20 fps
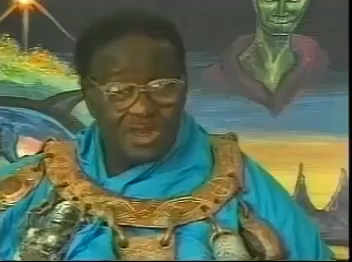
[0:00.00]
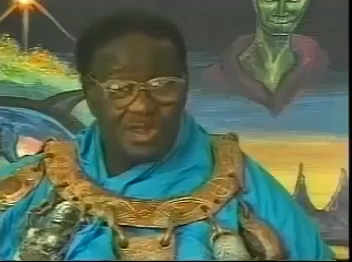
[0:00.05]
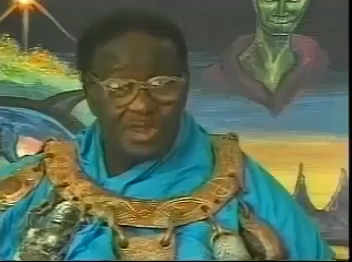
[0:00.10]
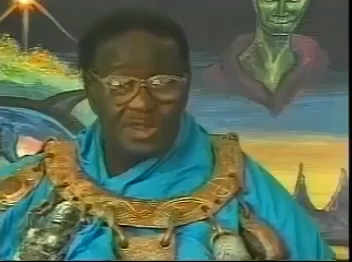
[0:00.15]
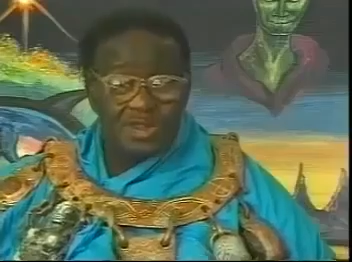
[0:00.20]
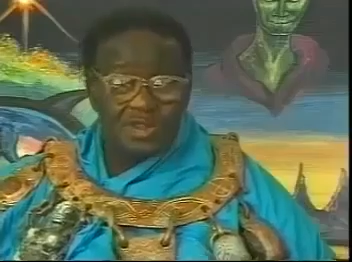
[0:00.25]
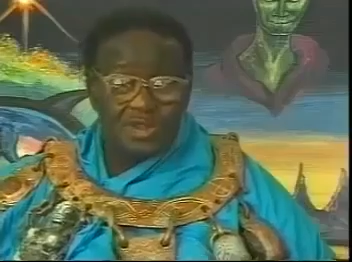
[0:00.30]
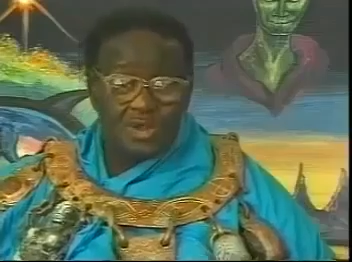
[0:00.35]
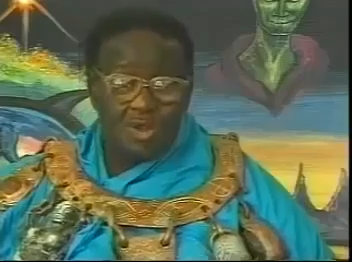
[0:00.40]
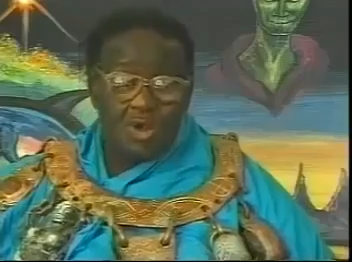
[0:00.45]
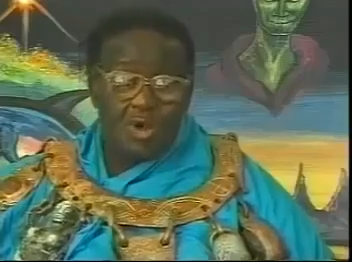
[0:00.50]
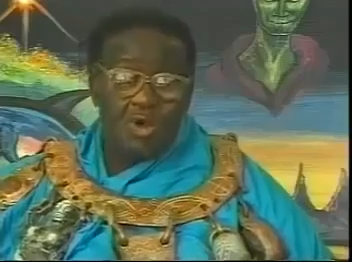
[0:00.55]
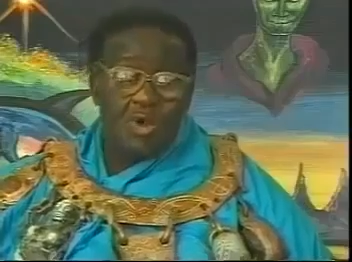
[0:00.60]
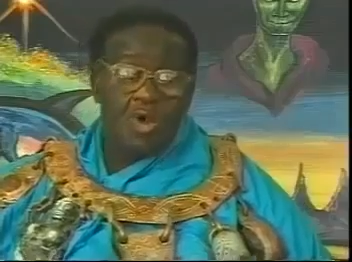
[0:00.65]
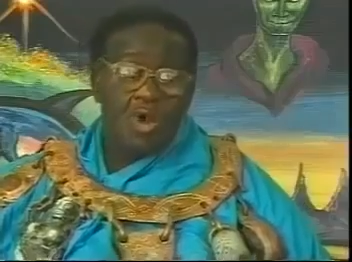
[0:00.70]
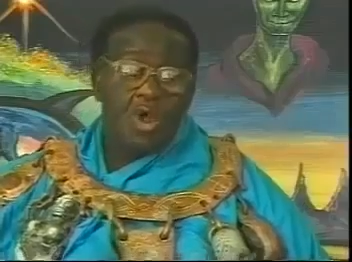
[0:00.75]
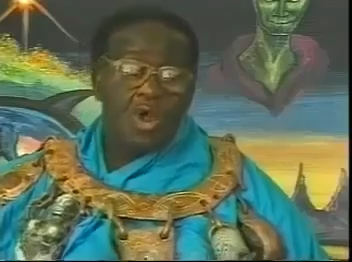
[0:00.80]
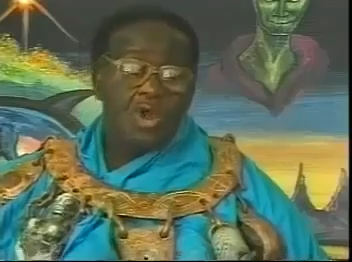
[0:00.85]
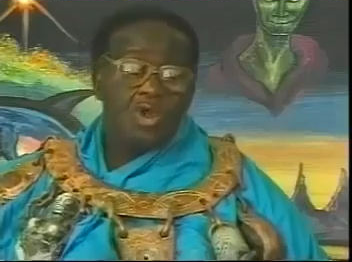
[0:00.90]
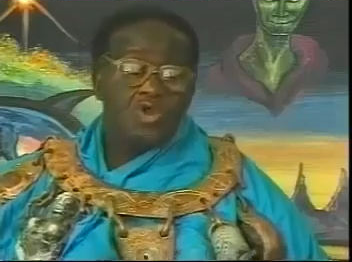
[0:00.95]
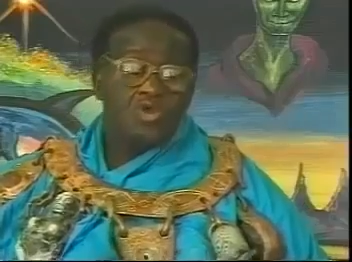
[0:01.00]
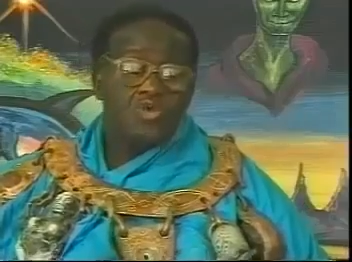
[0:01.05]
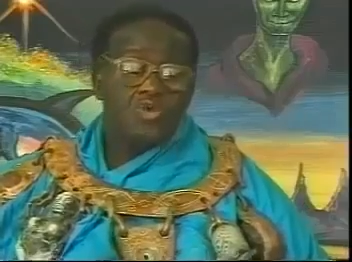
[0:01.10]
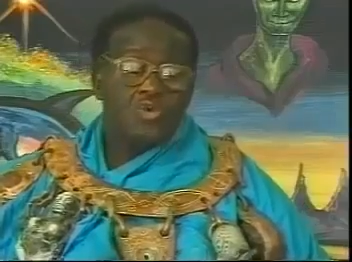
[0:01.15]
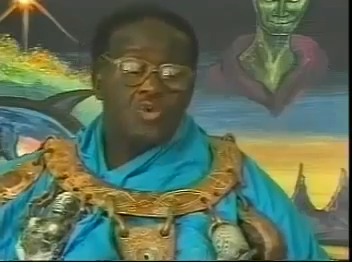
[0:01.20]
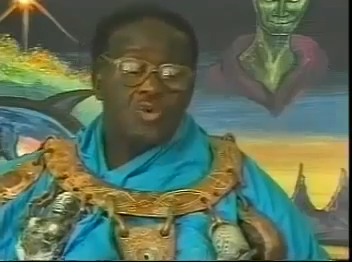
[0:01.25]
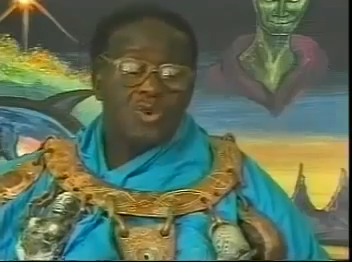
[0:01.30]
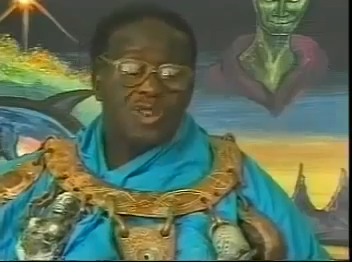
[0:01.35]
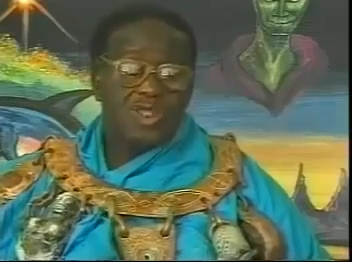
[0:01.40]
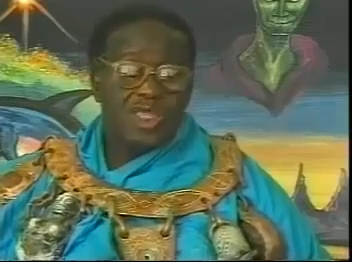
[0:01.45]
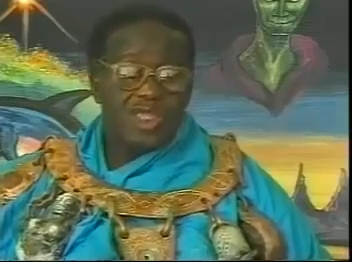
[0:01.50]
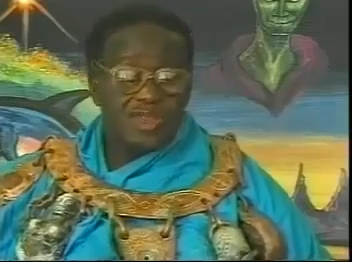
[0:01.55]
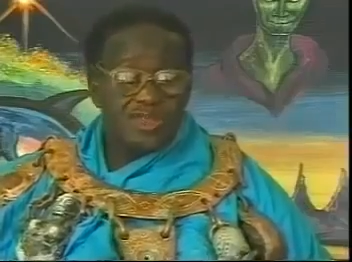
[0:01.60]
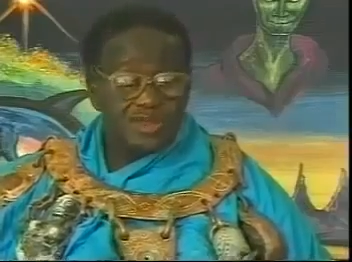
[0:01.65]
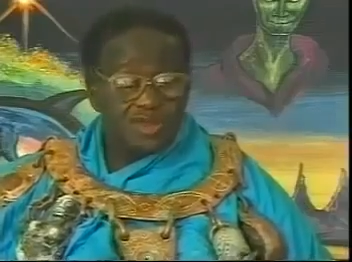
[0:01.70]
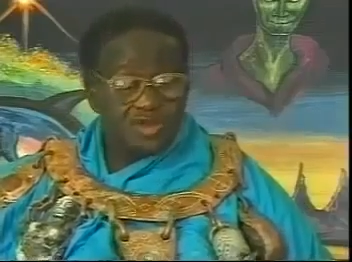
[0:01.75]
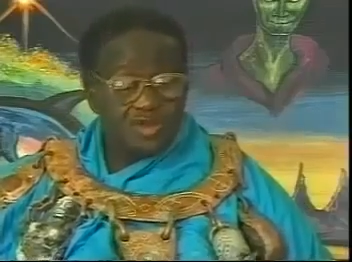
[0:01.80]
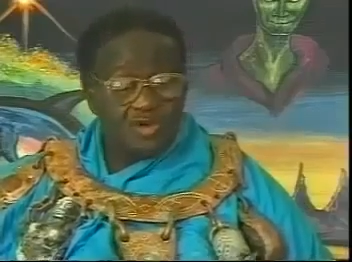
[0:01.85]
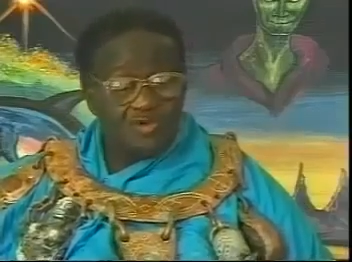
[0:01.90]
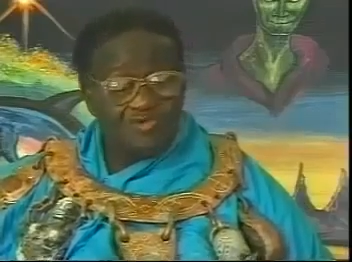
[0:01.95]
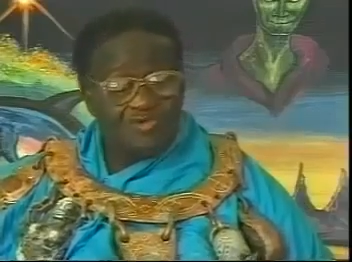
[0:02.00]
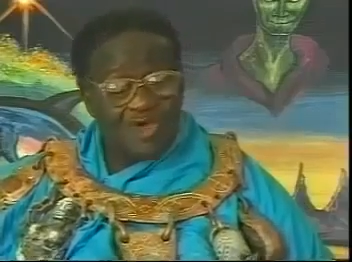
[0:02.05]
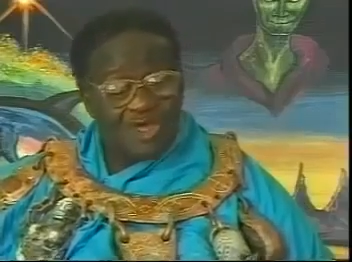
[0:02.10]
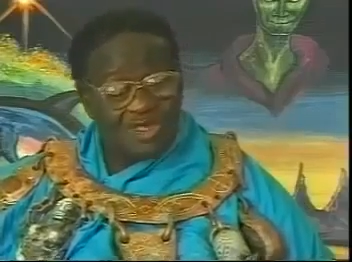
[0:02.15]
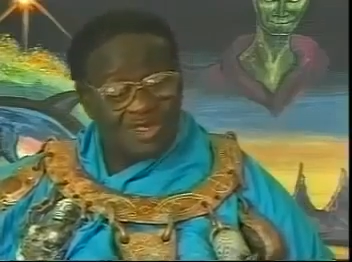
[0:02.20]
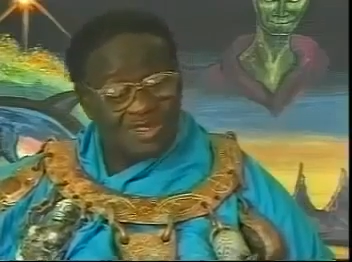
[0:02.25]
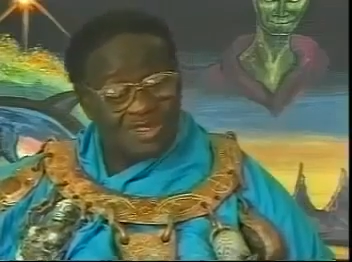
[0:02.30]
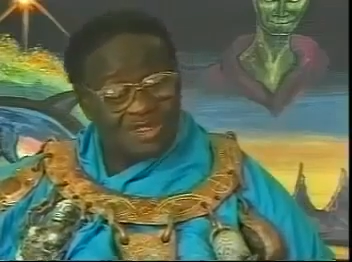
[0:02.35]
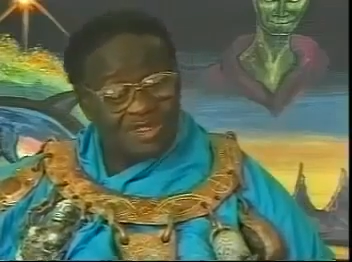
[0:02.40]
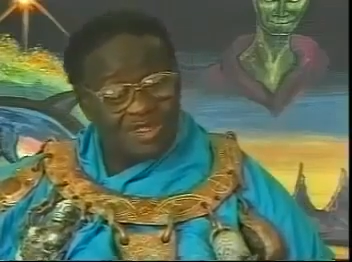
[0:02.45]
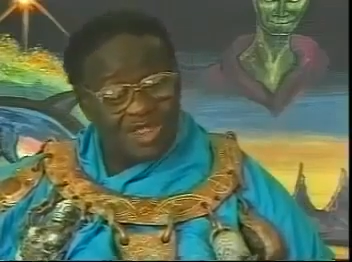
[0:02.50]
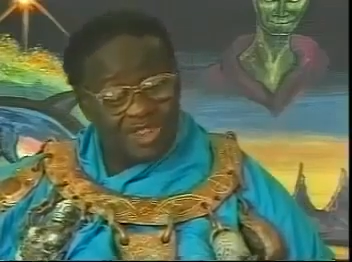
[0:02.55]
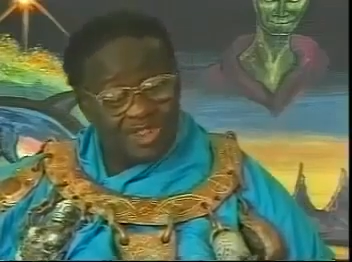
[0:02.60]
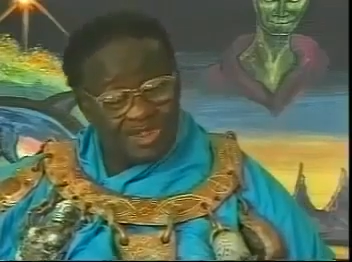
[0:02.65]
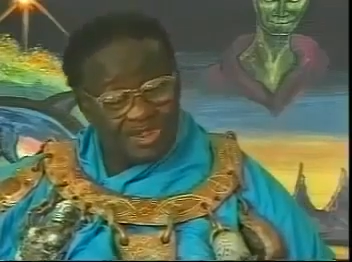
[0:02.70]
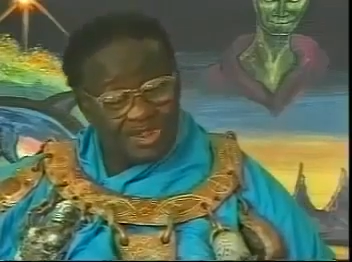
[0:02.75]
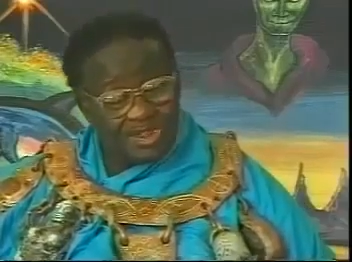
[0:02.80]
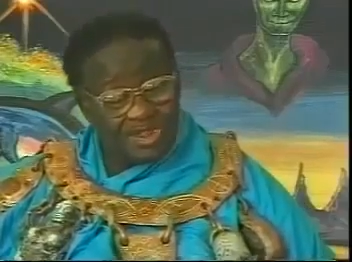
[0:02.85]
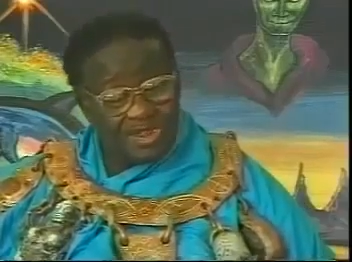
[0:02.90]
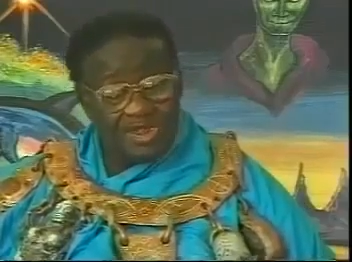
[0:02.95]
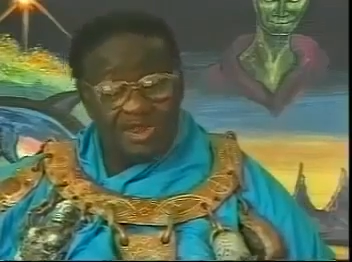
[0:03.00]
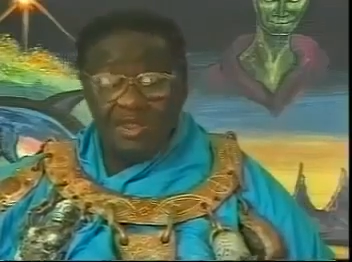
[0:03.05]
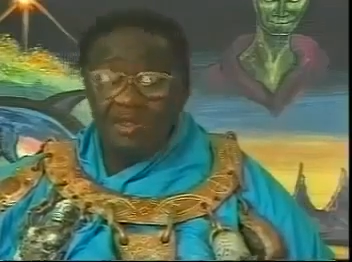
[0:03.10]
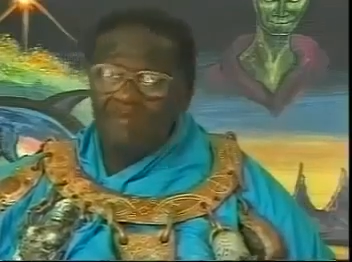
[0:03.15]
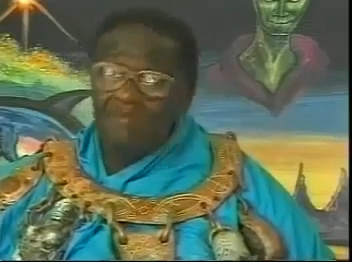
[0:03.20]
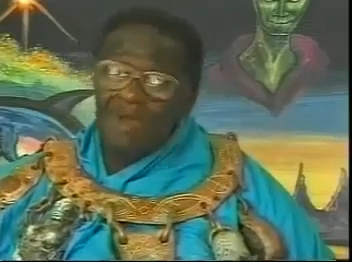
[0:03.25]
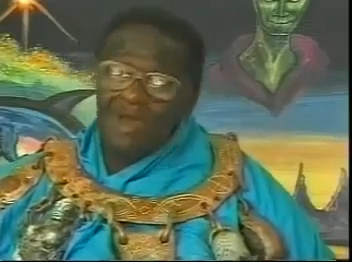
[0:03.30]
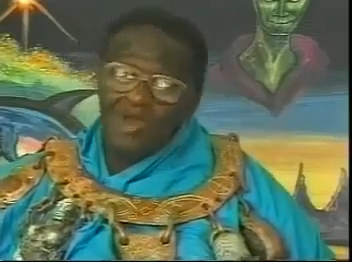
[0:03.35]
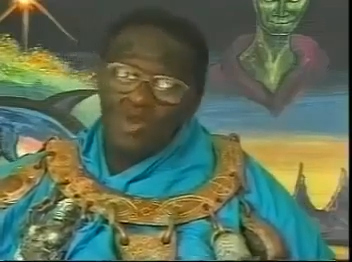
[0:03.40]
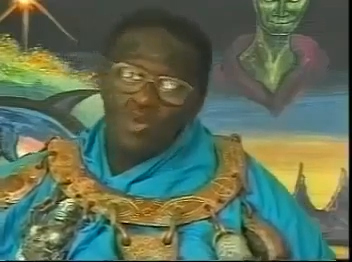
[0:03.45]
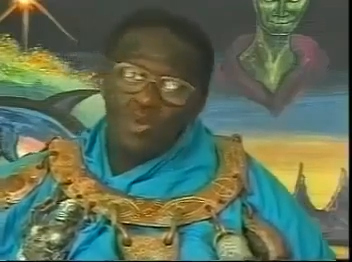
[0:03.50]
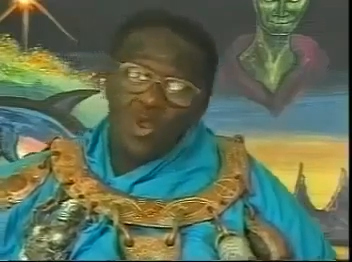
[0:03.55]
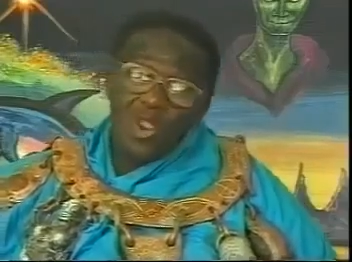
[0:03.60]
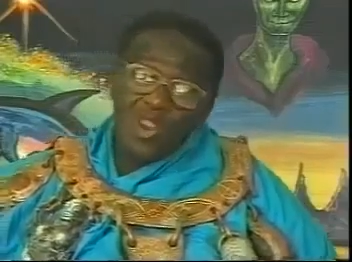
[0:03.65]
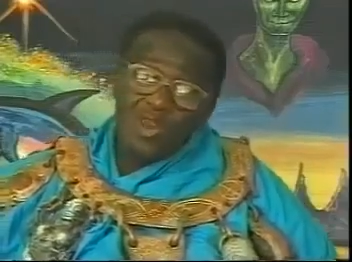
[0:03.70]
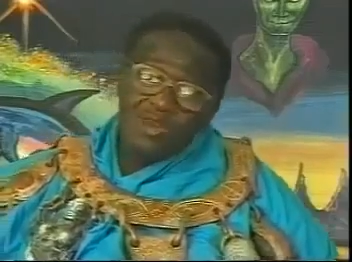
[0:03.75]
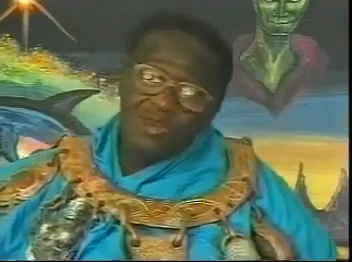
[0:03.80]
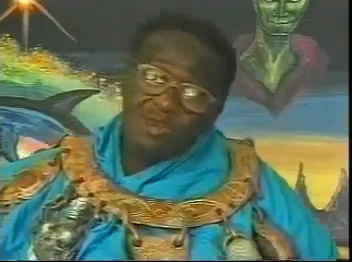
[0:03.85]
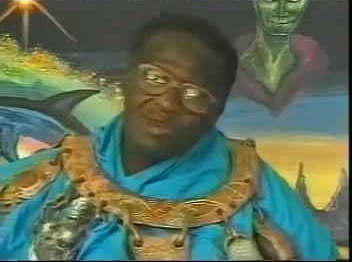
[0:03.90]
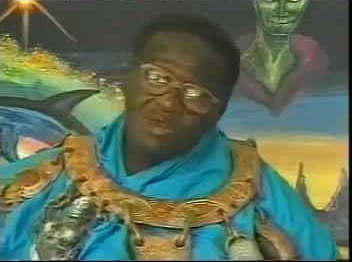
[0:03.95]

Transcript: store to get your vaccination. But wait,